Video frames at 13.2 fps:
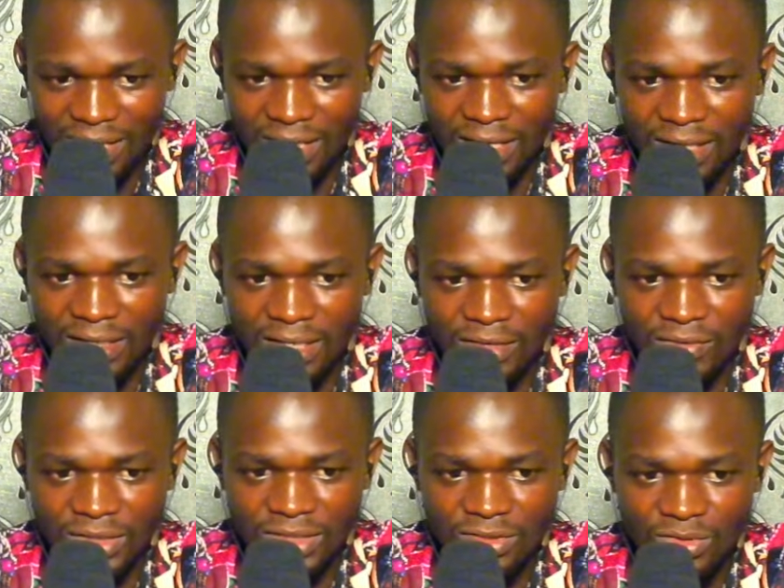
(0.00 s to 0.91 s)
There
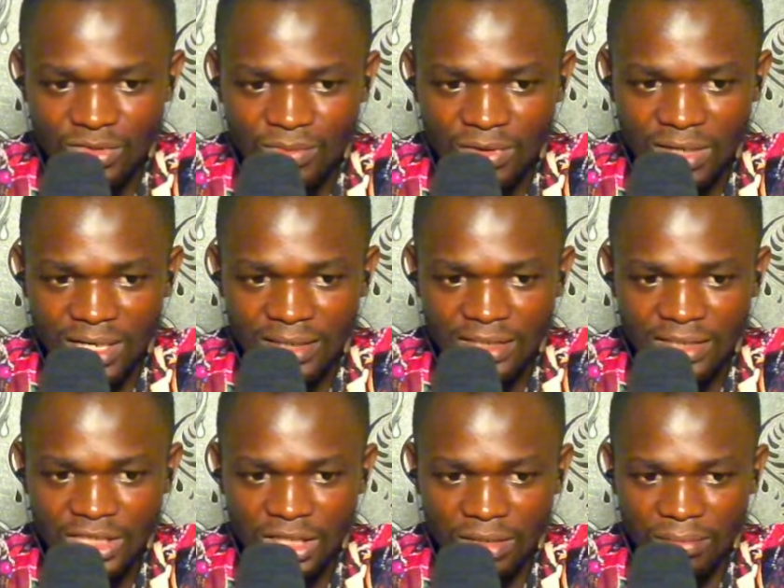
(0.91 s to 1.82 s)
is no smaller
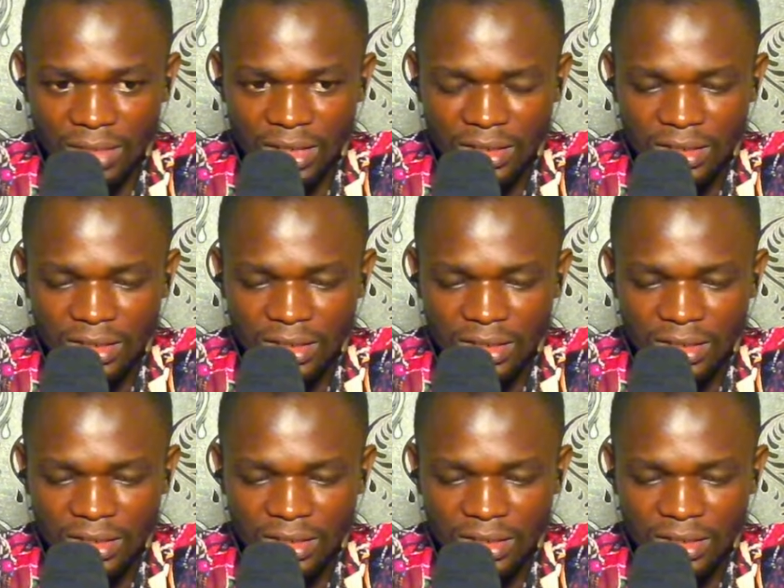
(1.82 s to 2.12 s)
checkmate.